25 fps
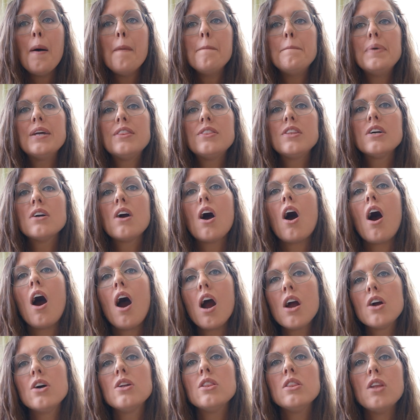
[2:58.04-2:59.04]
but there
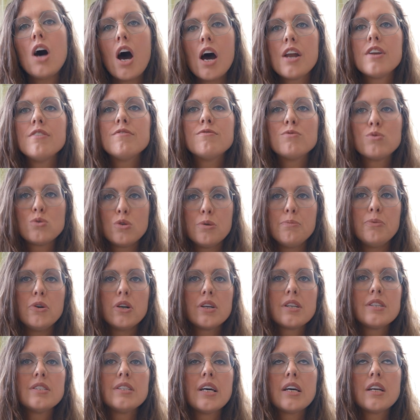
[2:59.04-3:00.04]
are a lot of
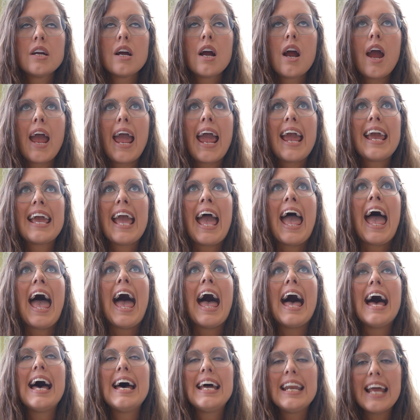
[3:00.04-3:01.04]
rulebooks that are a
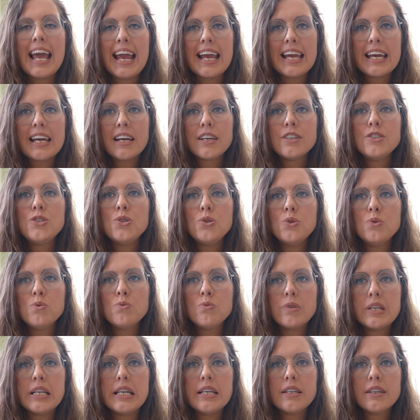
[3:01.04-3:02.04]
headache to
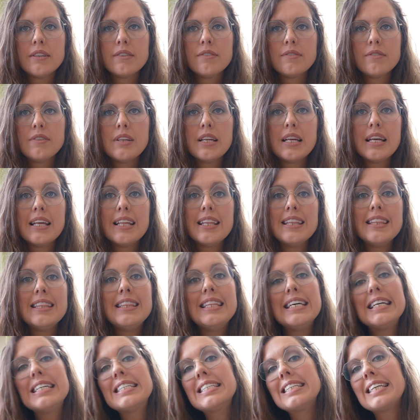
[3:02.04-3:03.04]
read.
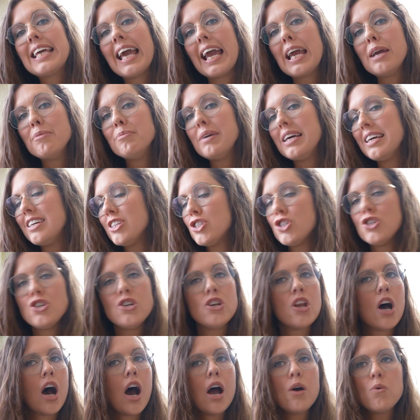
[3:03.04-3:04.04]
This game is
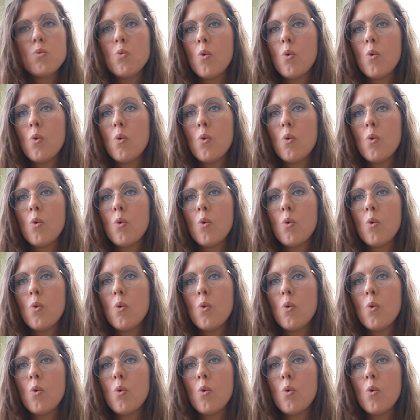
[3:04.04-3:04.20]
not